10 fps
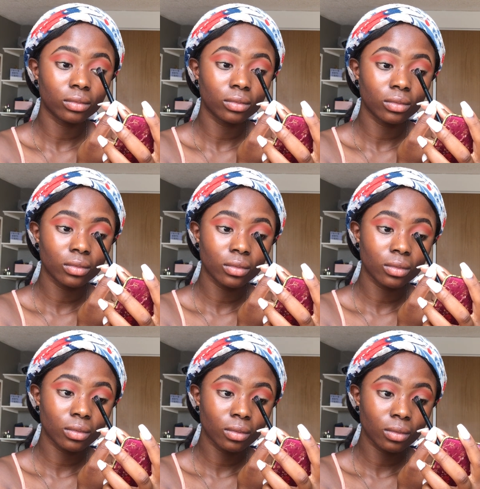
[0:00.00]

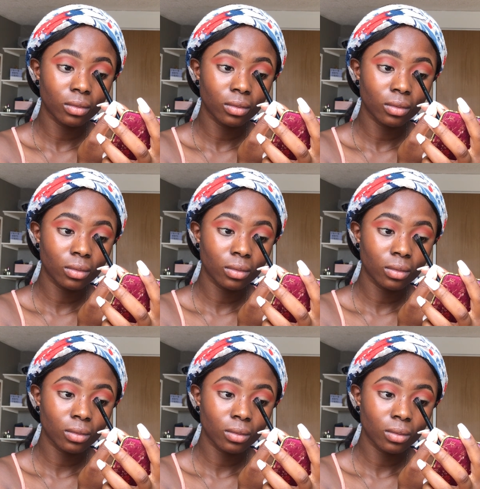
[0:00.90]

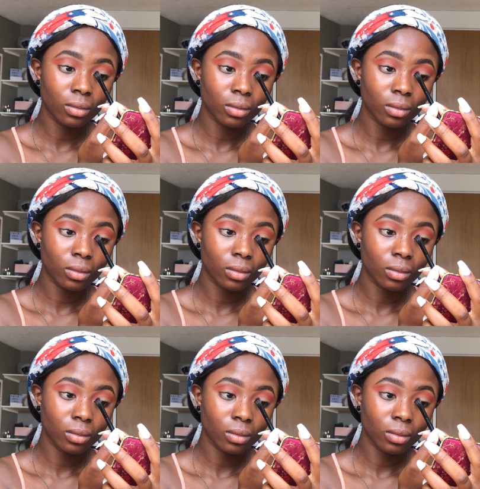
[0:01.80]

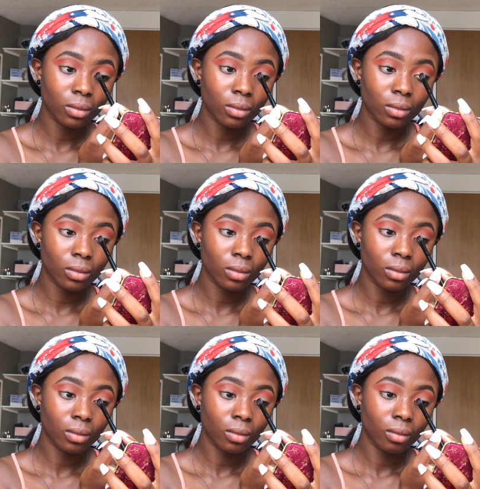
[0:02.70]

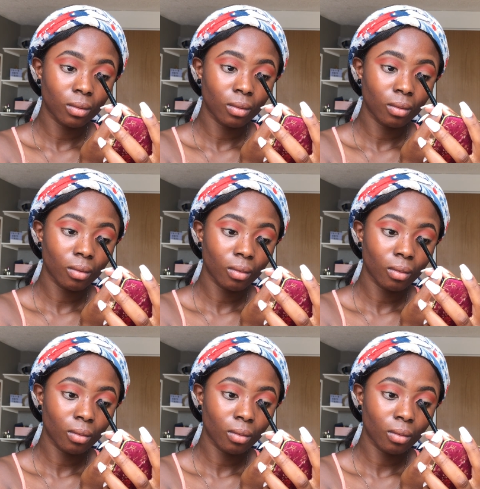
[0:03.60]

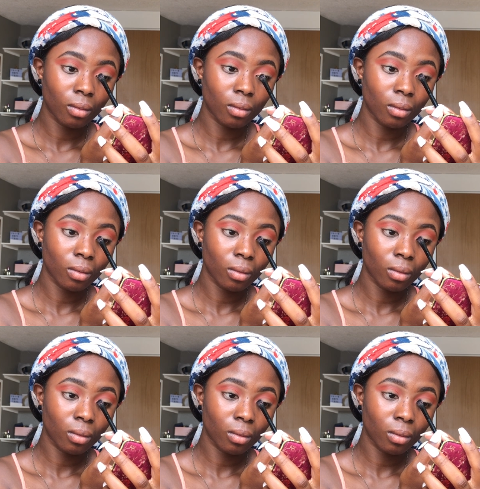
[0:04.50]

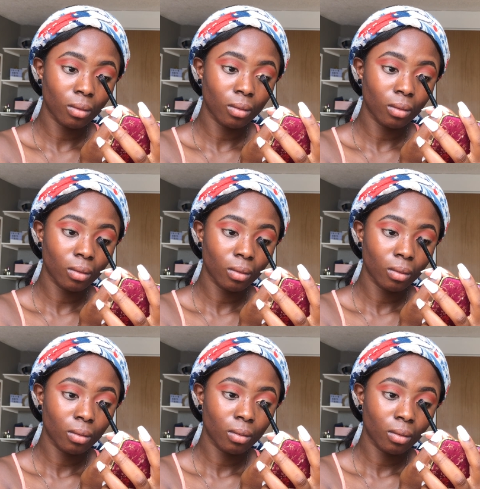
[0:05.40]

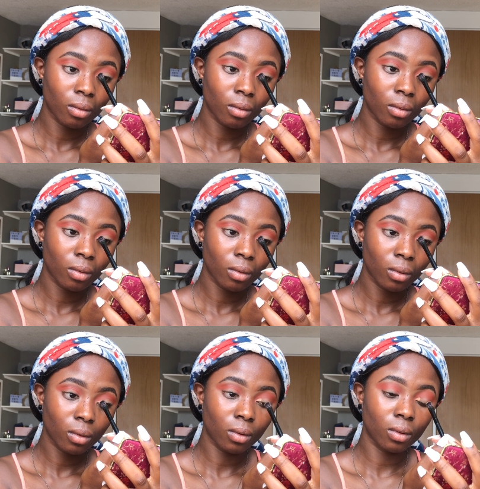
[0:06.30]

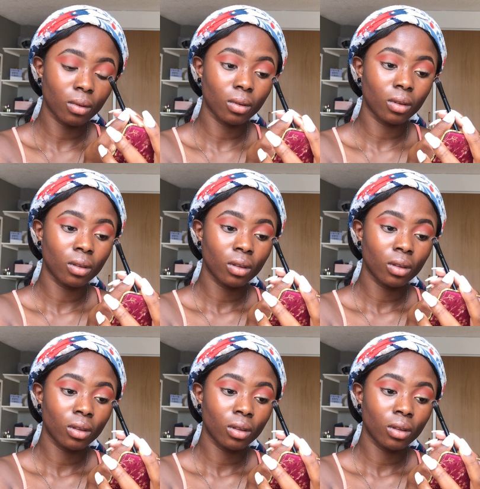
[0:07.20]
No one is speaking in this clip.